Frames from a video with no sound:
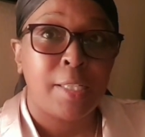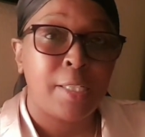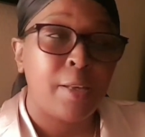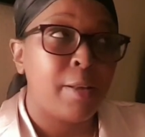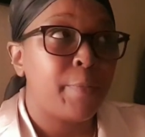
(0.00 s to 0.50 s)

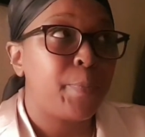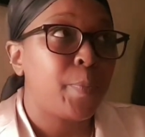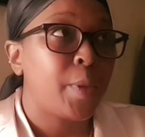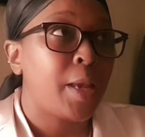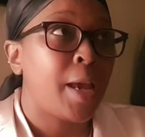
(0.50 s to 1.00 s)
So
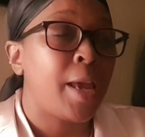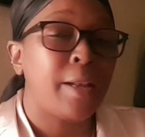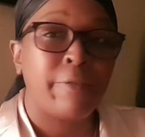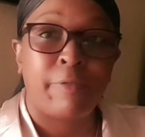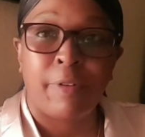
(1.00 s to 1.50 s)
I
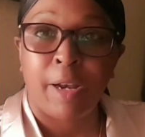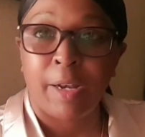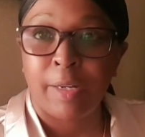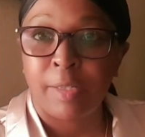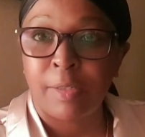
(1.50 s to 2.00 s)
had a
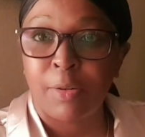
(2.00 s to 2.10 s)
friend